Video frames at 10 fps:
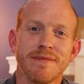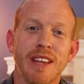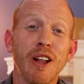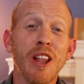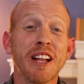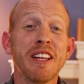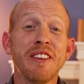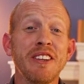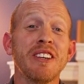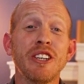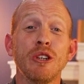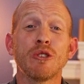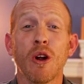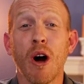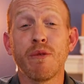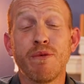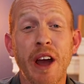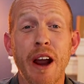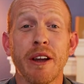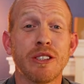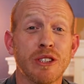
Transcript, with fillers: Now, luckily, these issues are all very